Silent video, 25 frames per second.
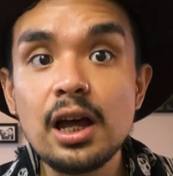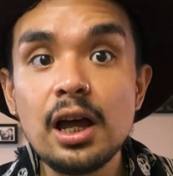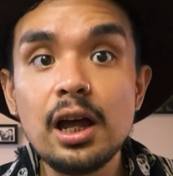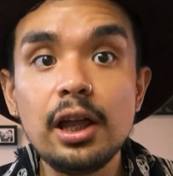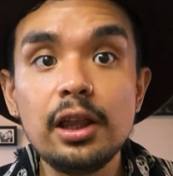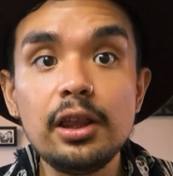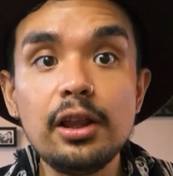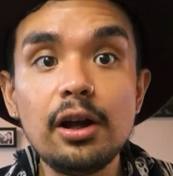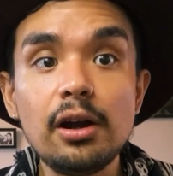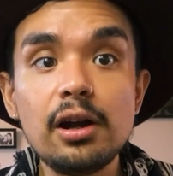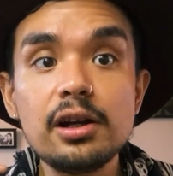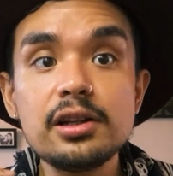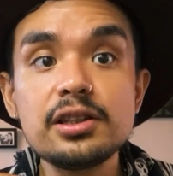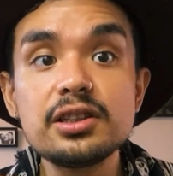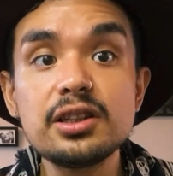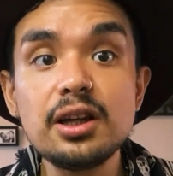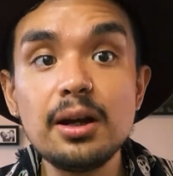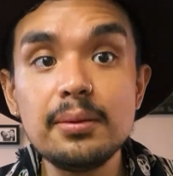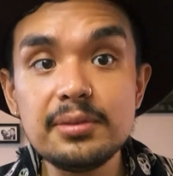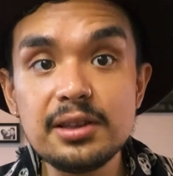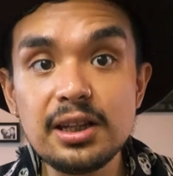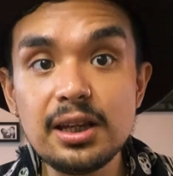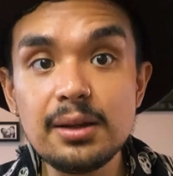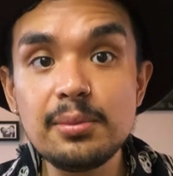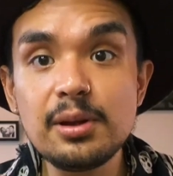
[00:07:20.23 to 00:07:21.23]
There are
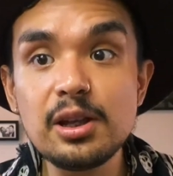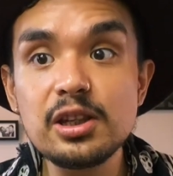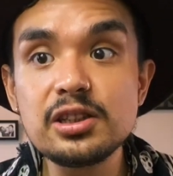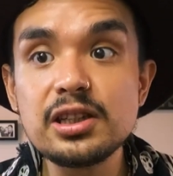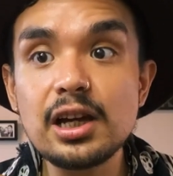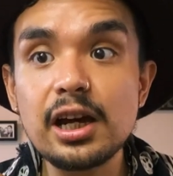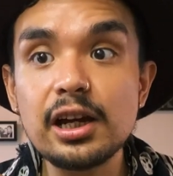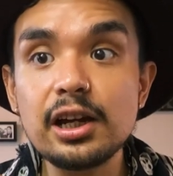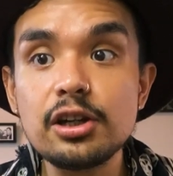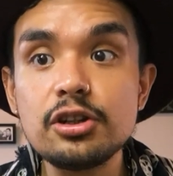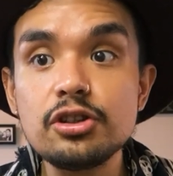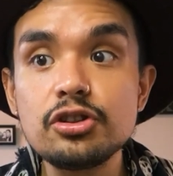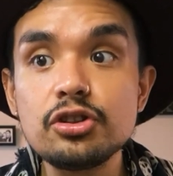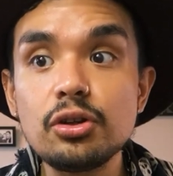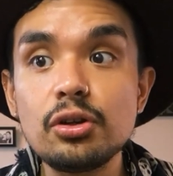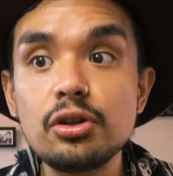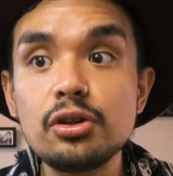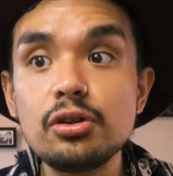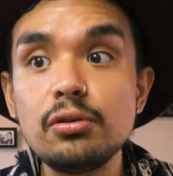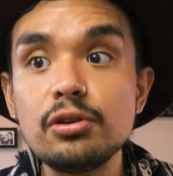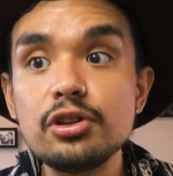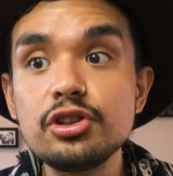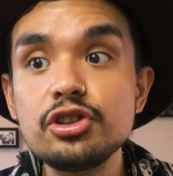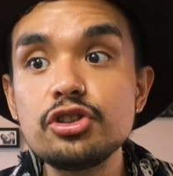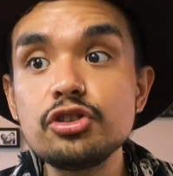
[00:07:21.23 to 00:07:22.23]
some demons that can show
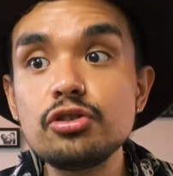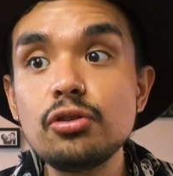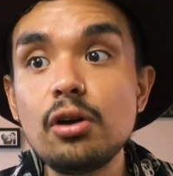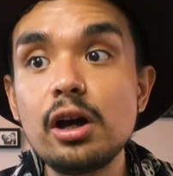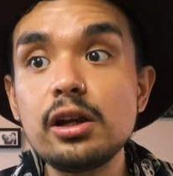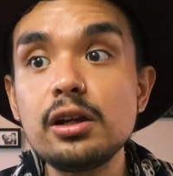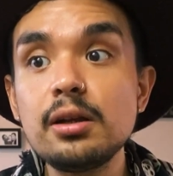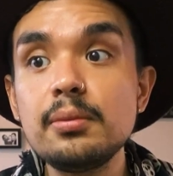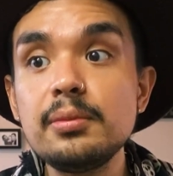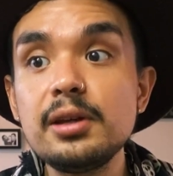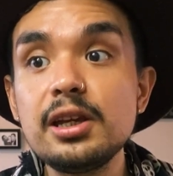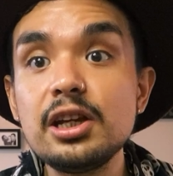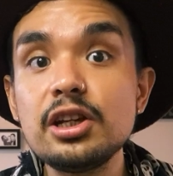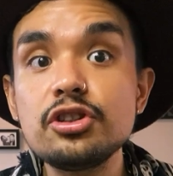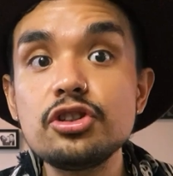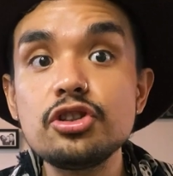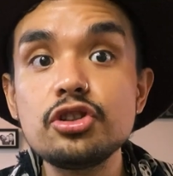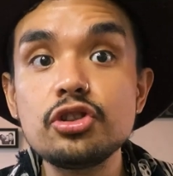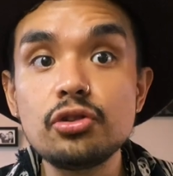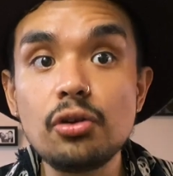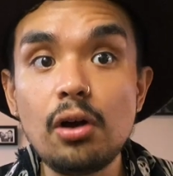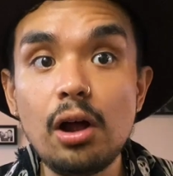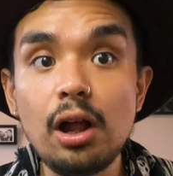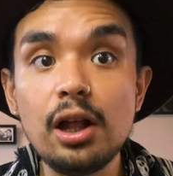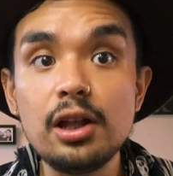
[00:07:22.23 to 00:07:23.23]
you astronomy,
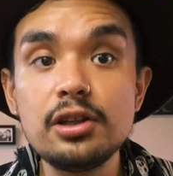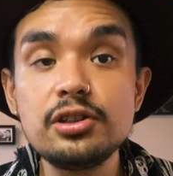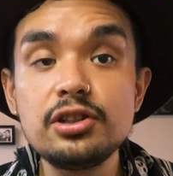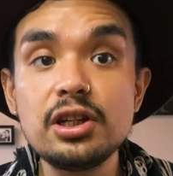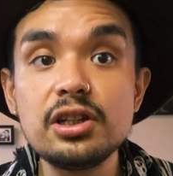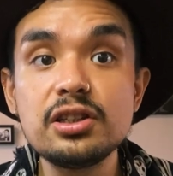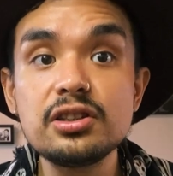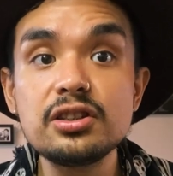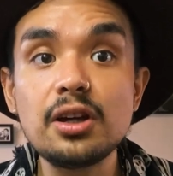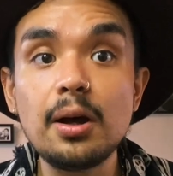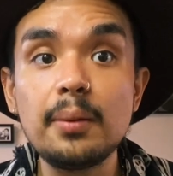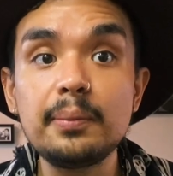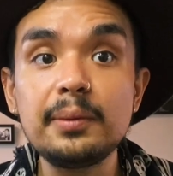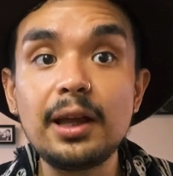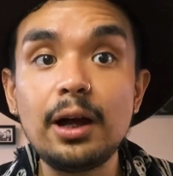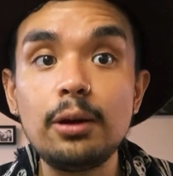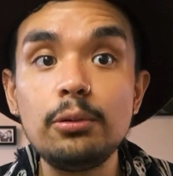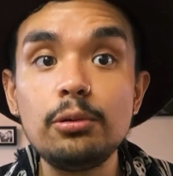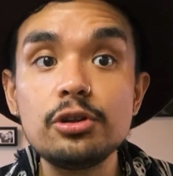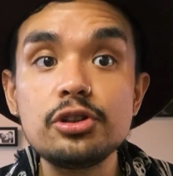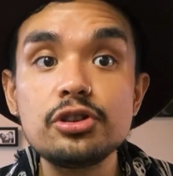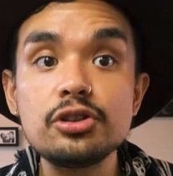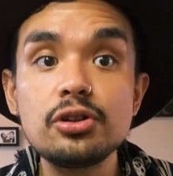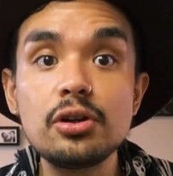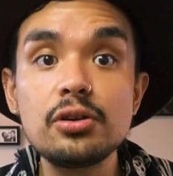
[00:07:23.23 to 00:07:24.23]
astrology, some that
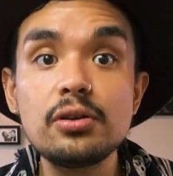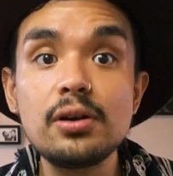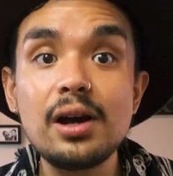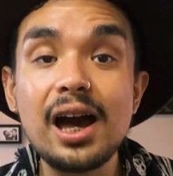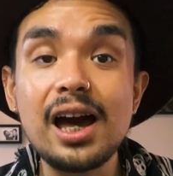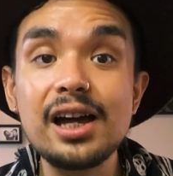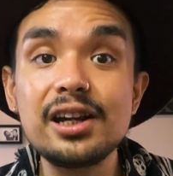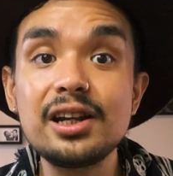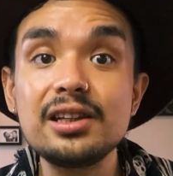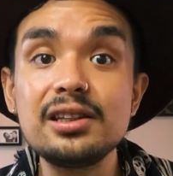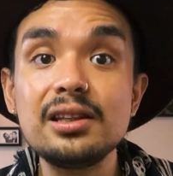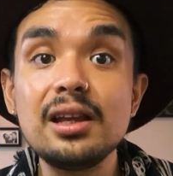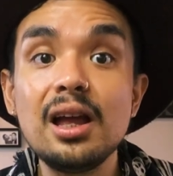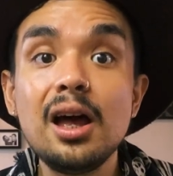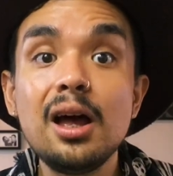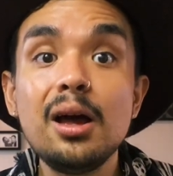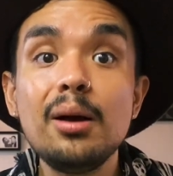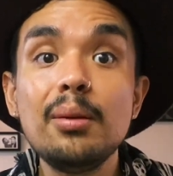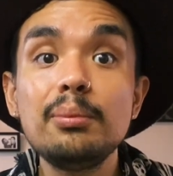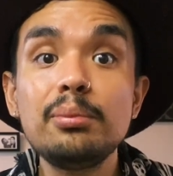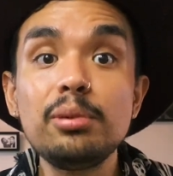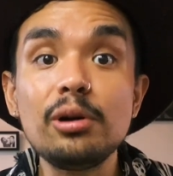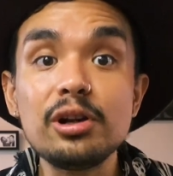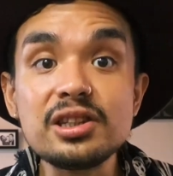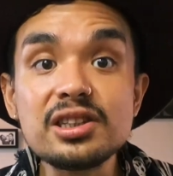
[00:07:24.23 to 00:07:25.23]
will show you how to
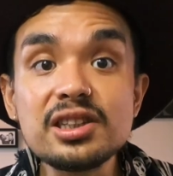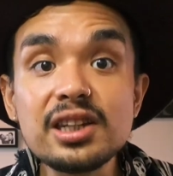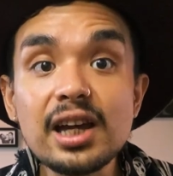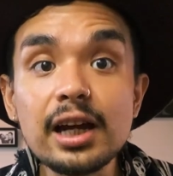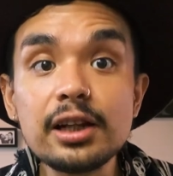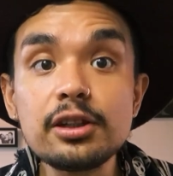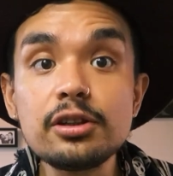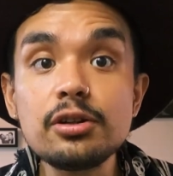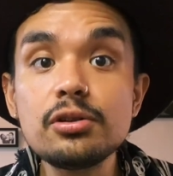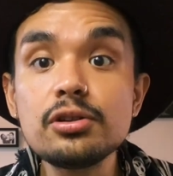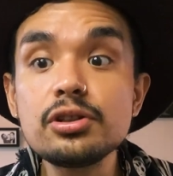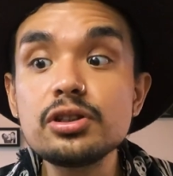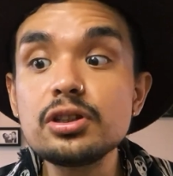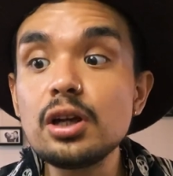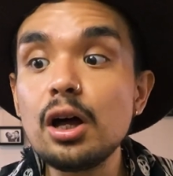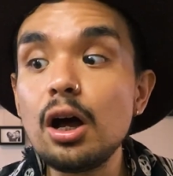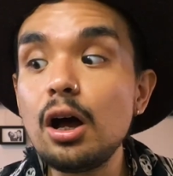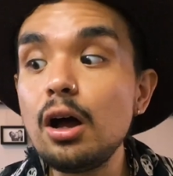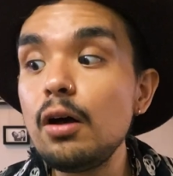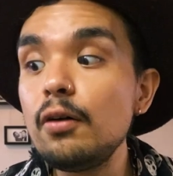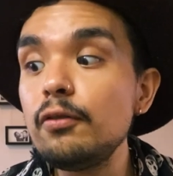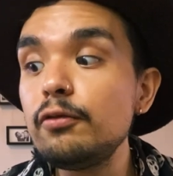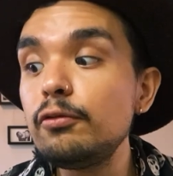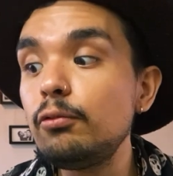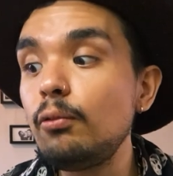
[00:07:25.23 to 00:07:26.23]
protect
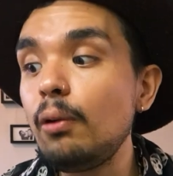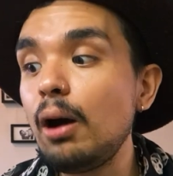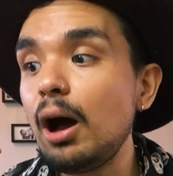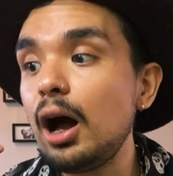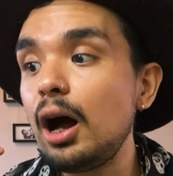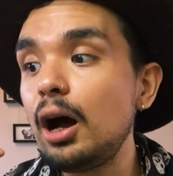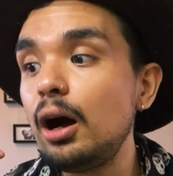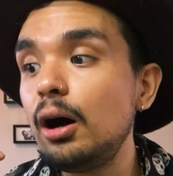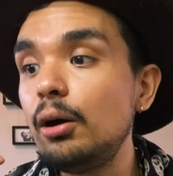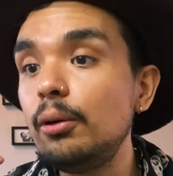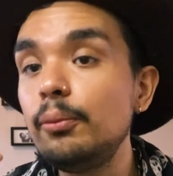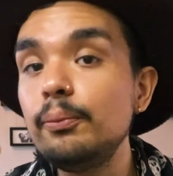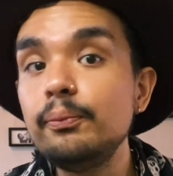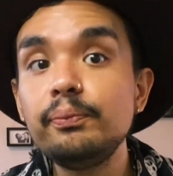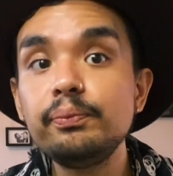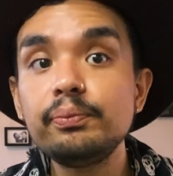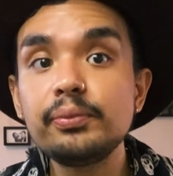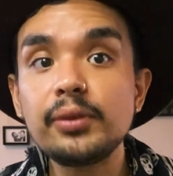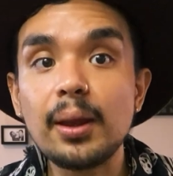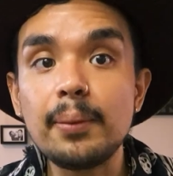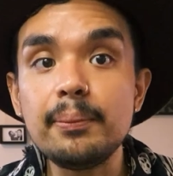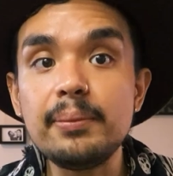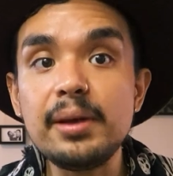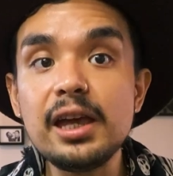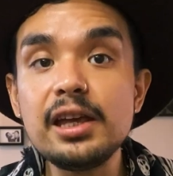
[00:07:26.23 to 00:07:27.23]
yourself while
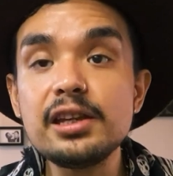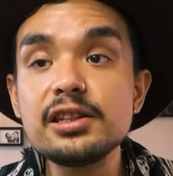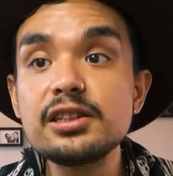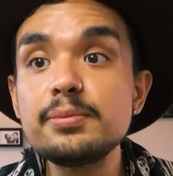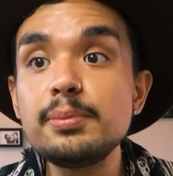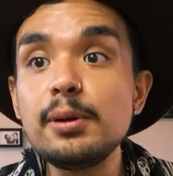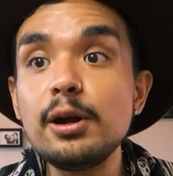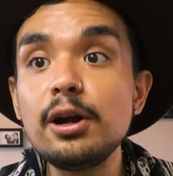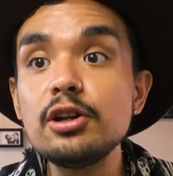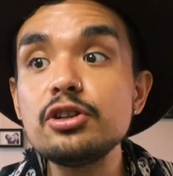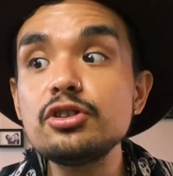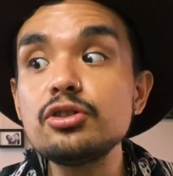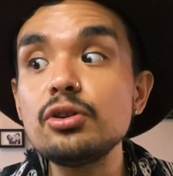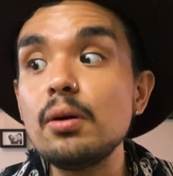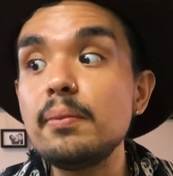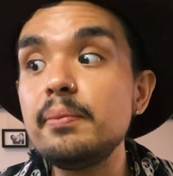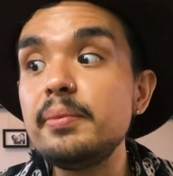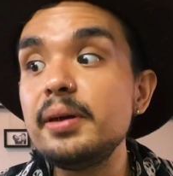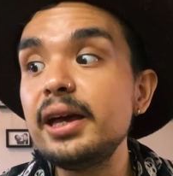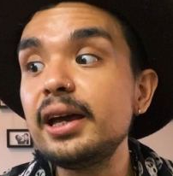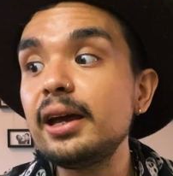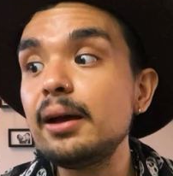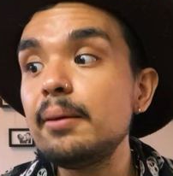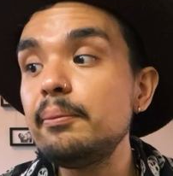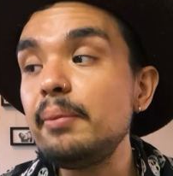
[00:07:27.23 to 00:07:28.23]
being spiritual,
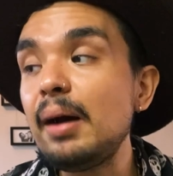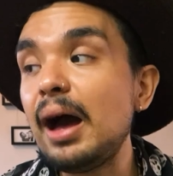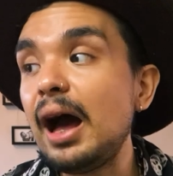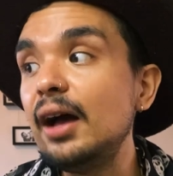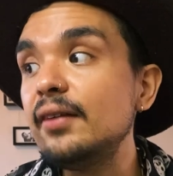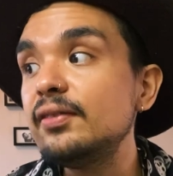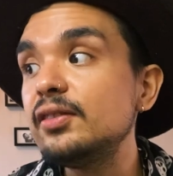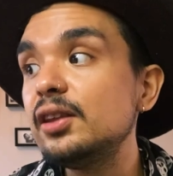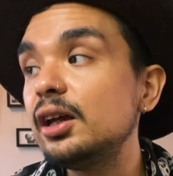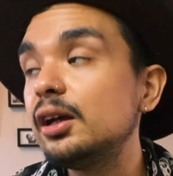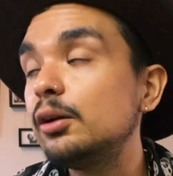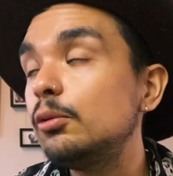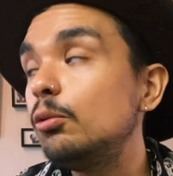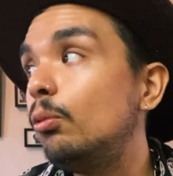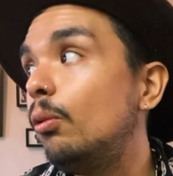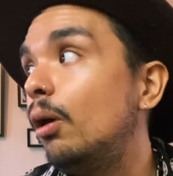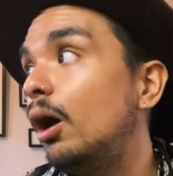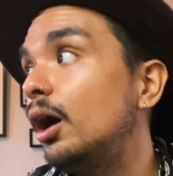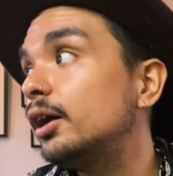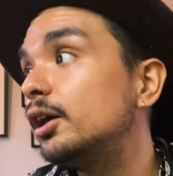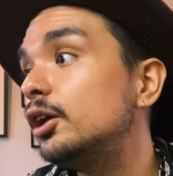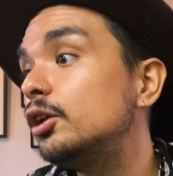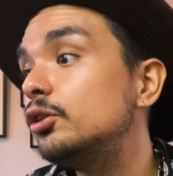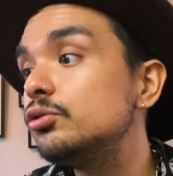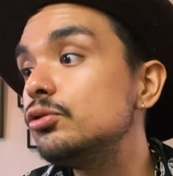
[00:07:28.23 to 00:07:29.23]
being empathic,
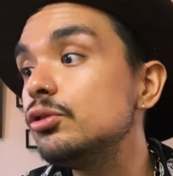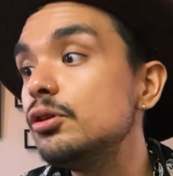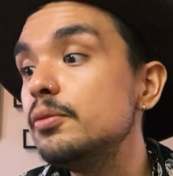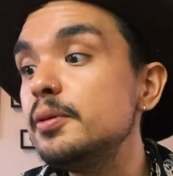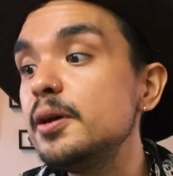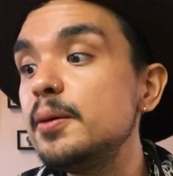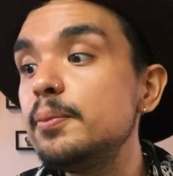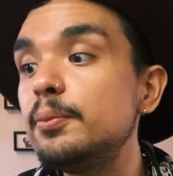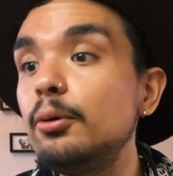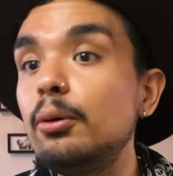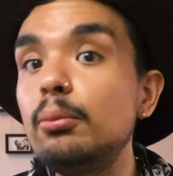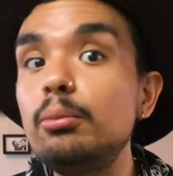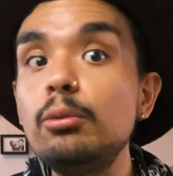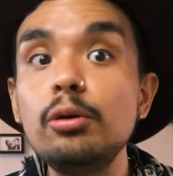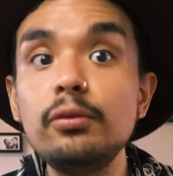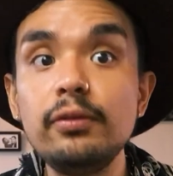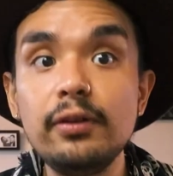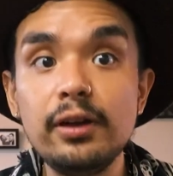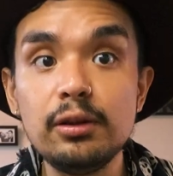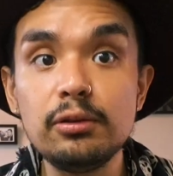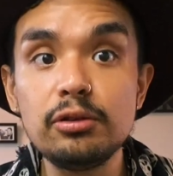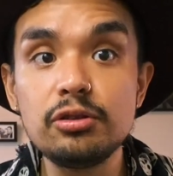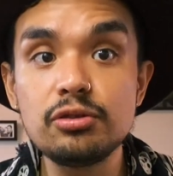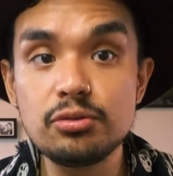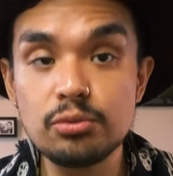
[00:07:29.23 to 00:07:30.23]
walking through people,
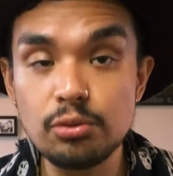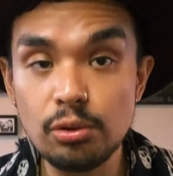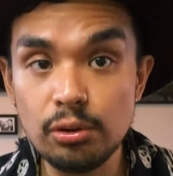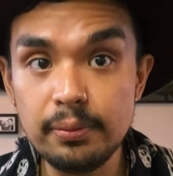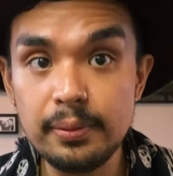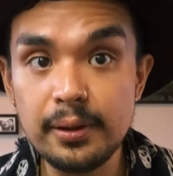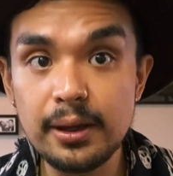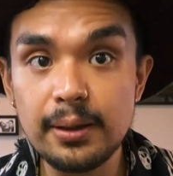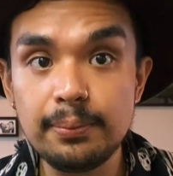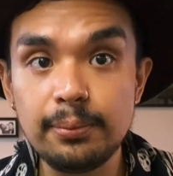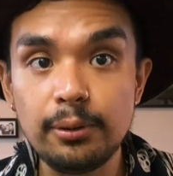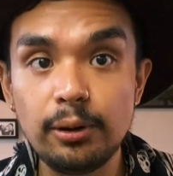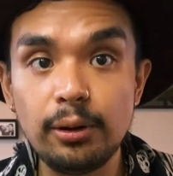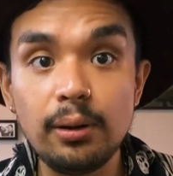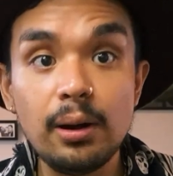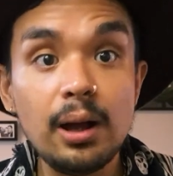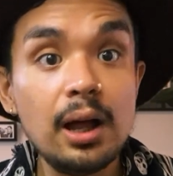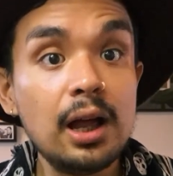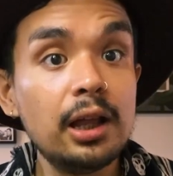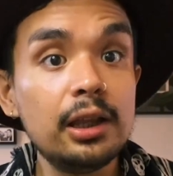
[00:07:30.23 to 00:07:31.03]
moving through people.